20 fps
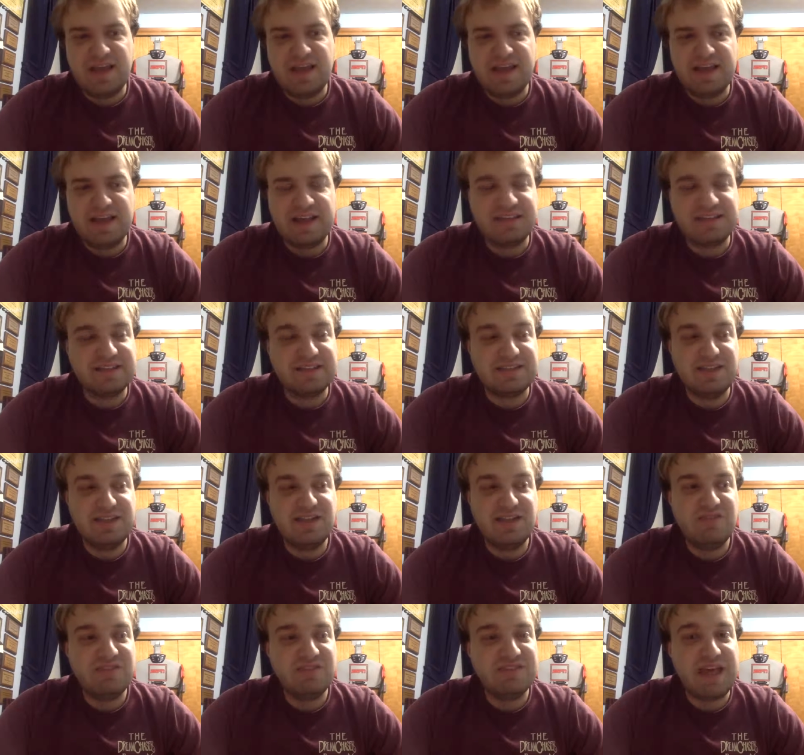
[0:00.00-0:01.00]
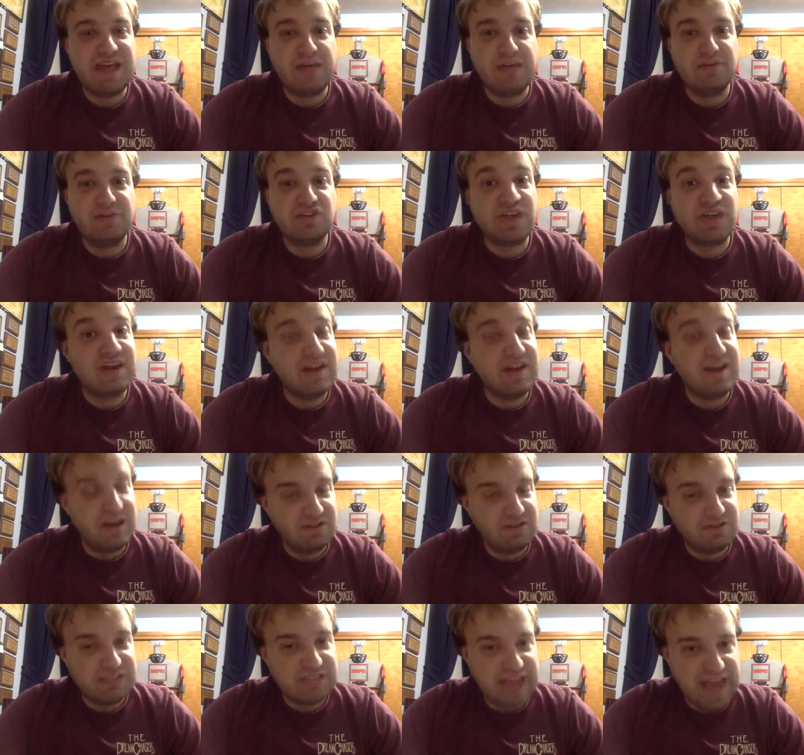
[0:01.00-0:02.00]
Again, it's continued to establish
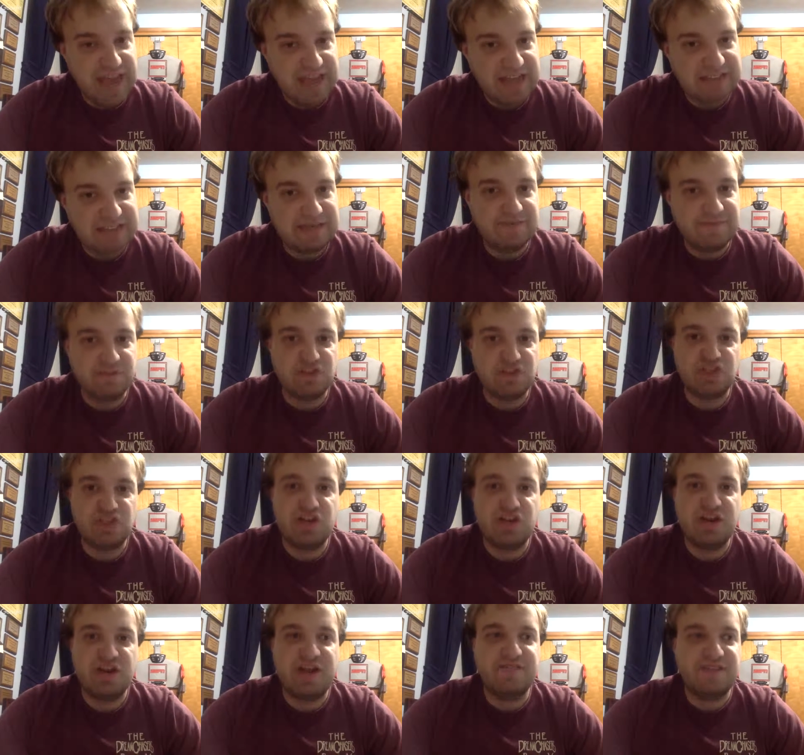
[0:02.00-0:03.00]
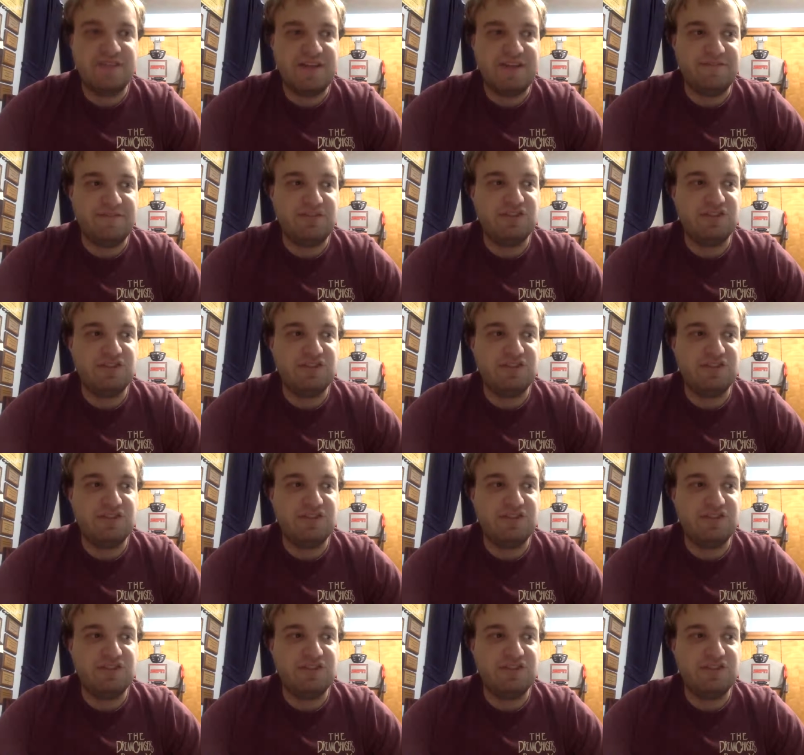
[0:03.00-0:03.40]
another tag team for sure that I've definitely